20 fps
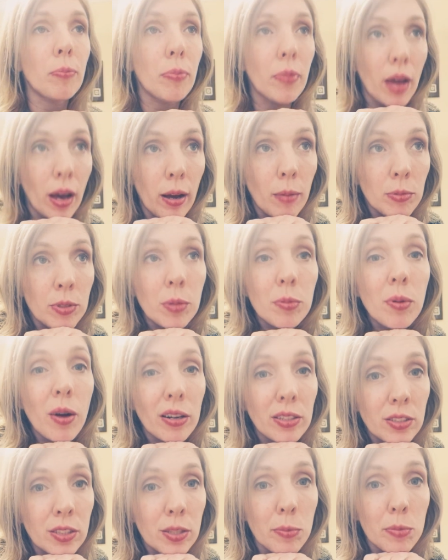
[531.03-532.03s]
um, some
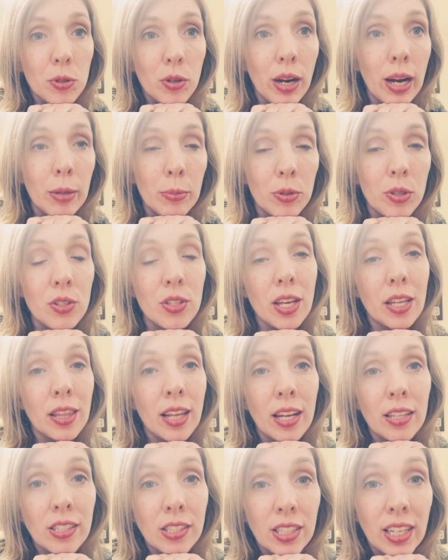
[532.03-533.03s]
subscribers, and
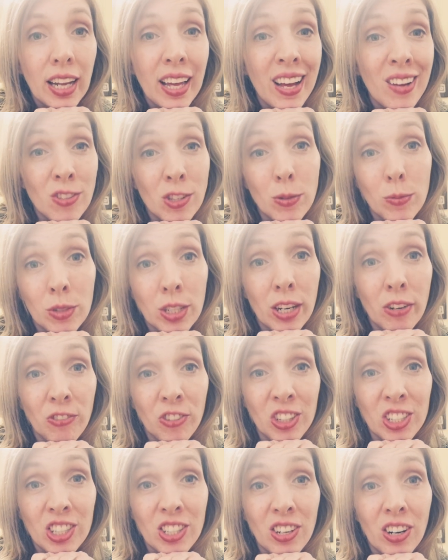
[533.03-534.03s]
that's going to have some
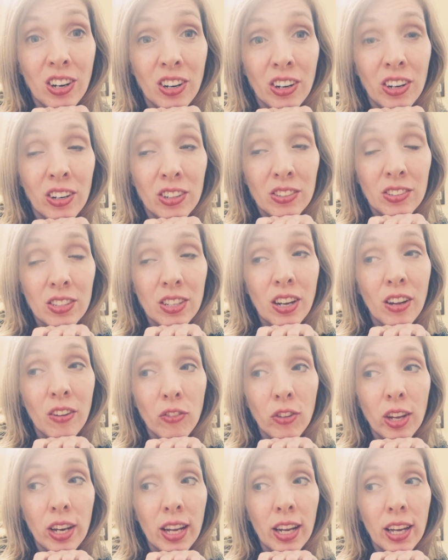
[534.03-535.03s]
Jeffree Star
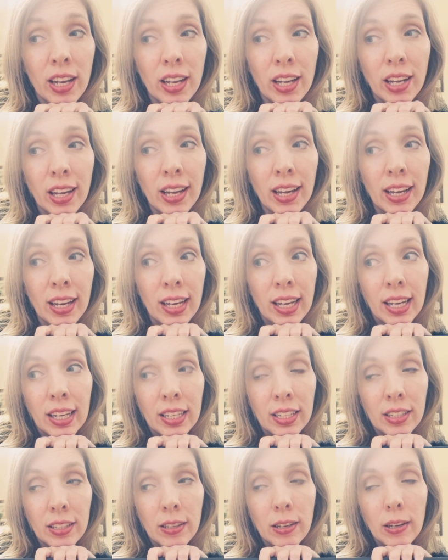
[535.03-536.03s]
stuff in it
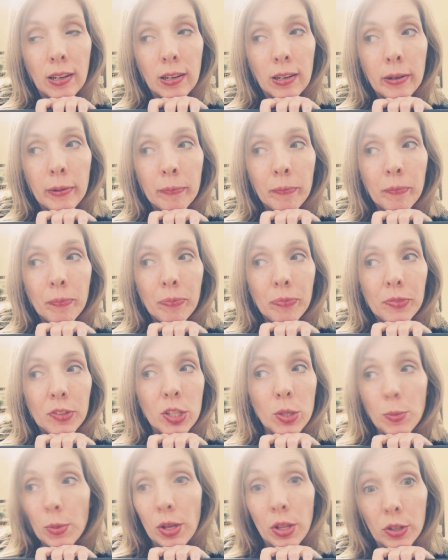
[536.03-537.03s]
and
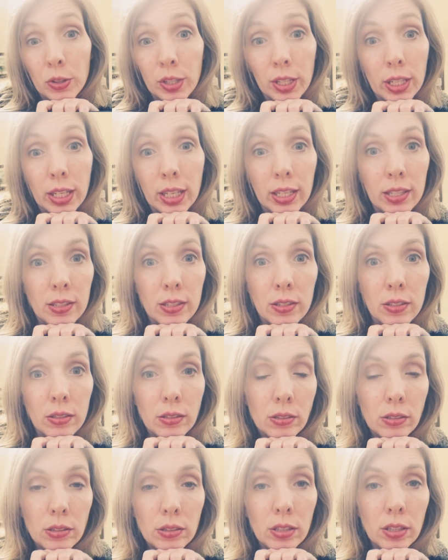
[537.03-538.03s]
some other
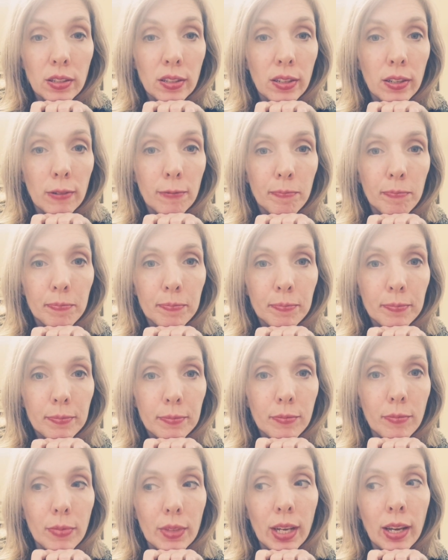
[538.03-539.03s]
things. You know,
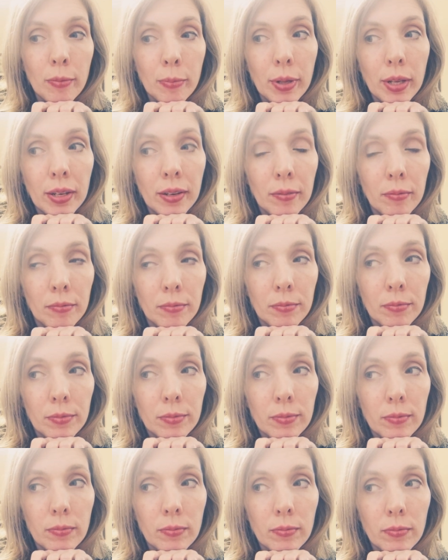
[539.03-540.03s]
I've been
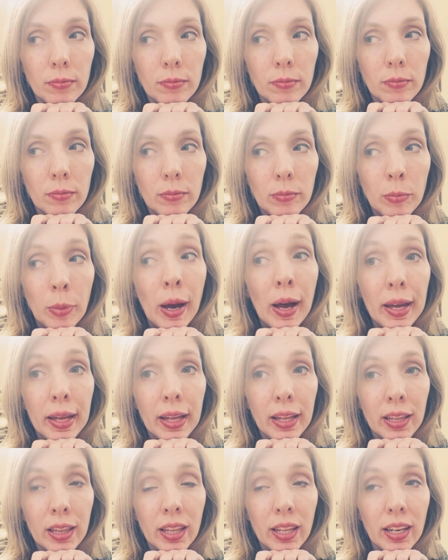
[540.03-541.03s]

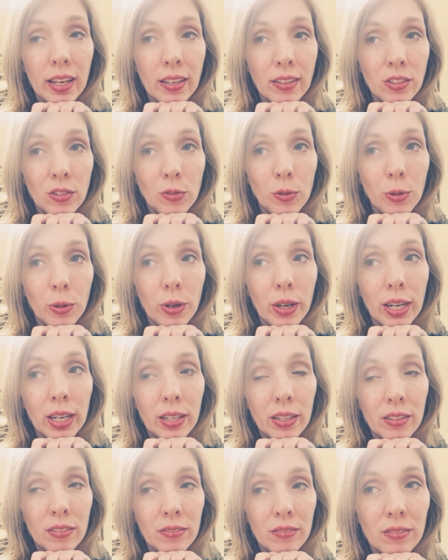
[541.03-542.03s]
buying things for
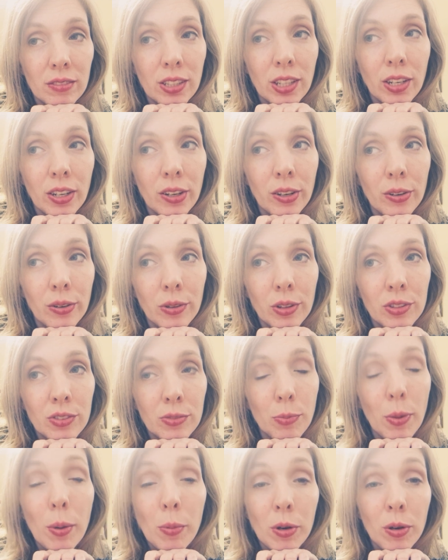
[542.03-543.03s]
it. You know, and
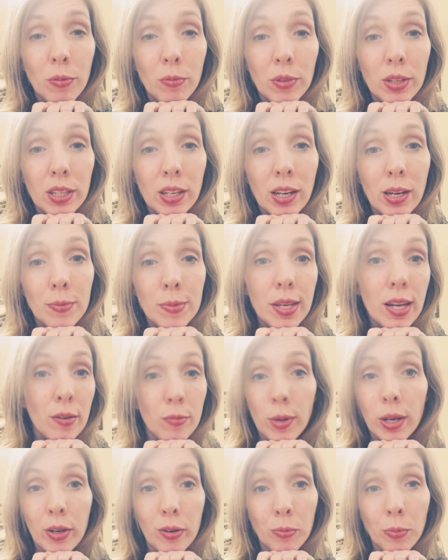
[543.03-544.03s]
it's my it comes out of
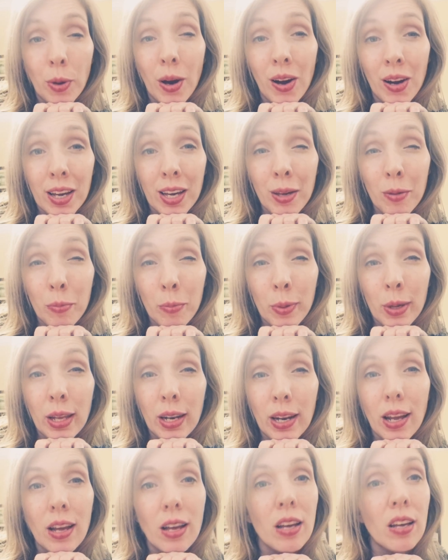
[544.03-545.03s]
my own pocket,
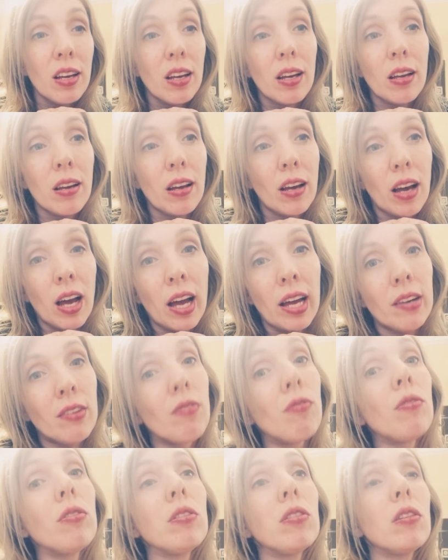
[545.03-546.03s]
but I'd
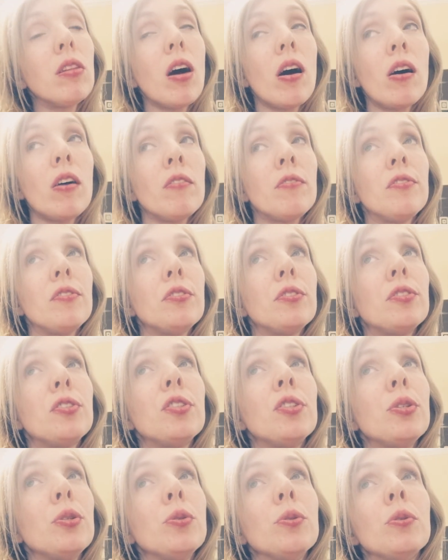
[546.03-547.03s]
love
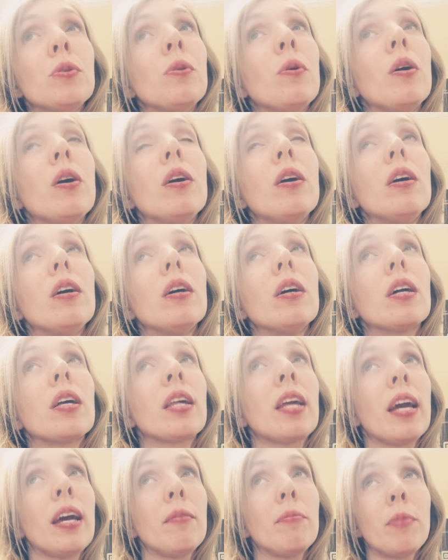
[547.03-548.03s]
to
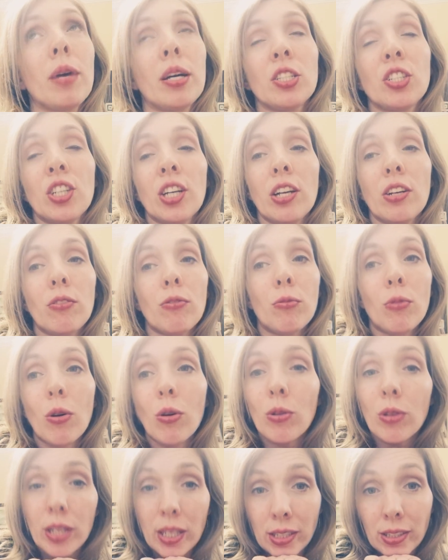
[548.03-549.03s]
get my channel
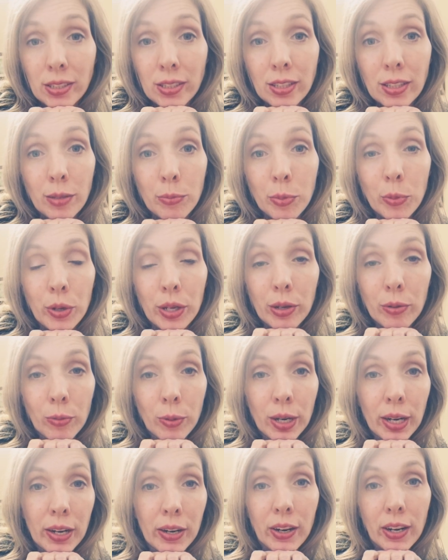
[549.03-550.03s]
rolling to the point
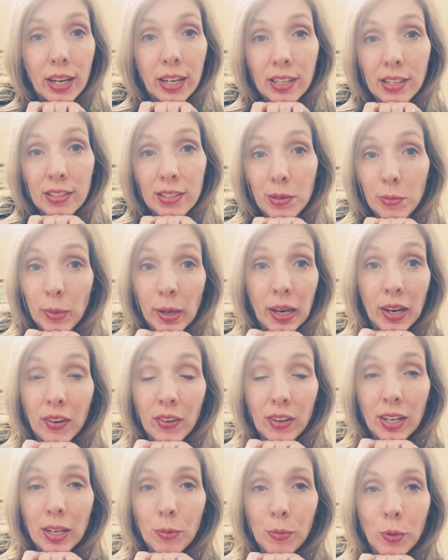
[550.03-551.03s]
where it doesn't matter
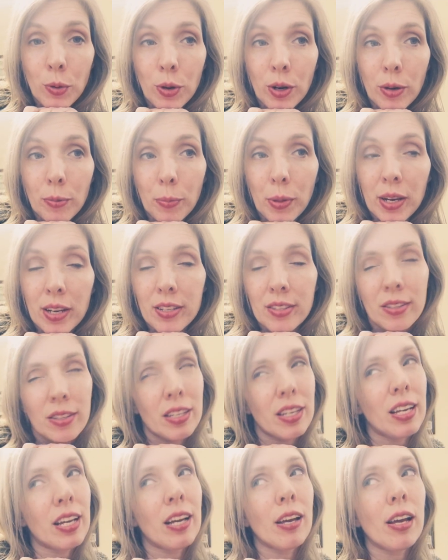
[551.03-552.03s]
anymore because
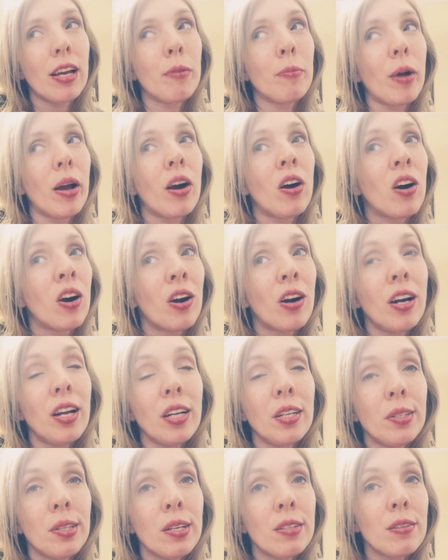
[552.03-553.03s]
in my heart
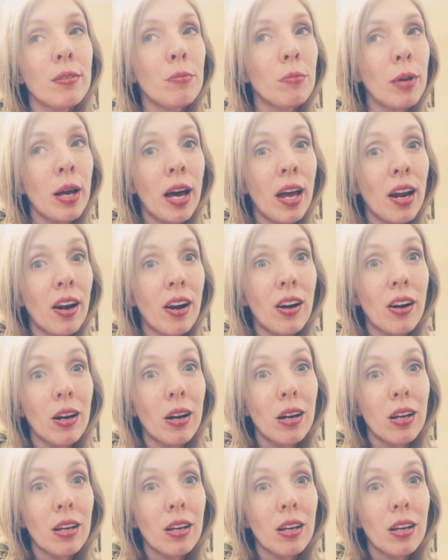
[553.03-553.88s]
it doesn't matter